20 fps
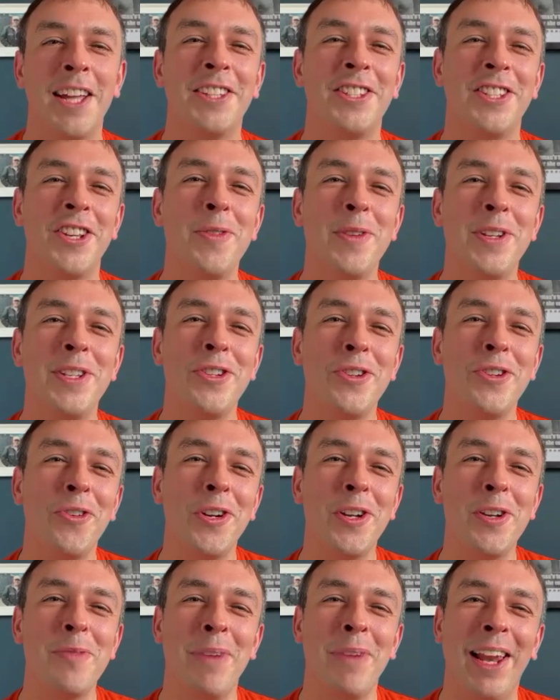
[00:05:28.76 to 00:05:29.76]
Do you
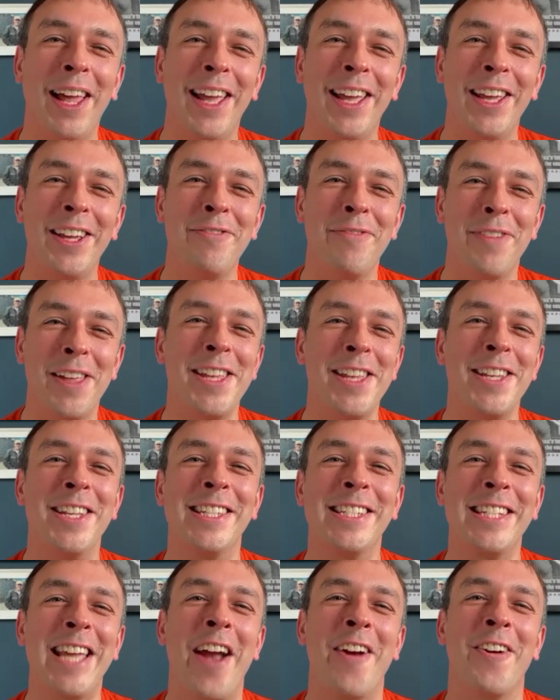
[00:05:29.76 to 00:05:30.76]
enjoy playing
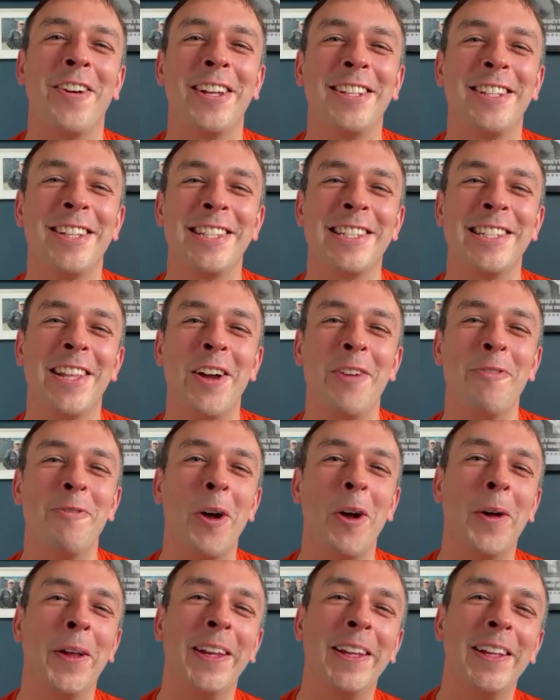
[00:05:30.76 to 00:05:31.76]
villainous characters like
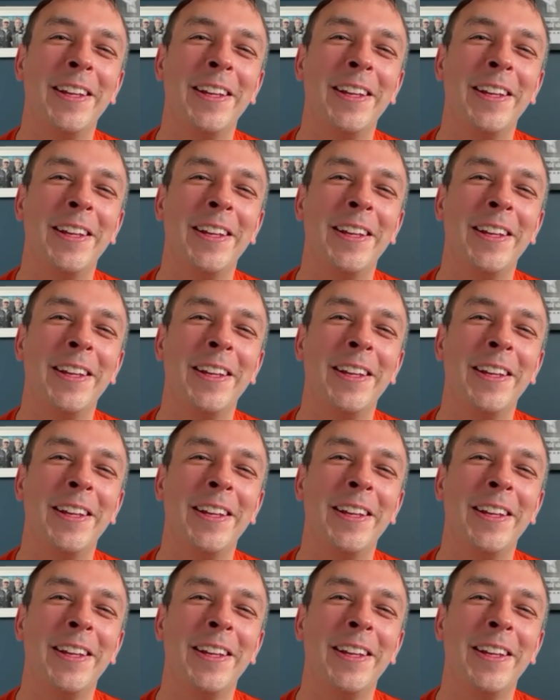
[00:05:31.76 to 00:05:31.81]
Rowan?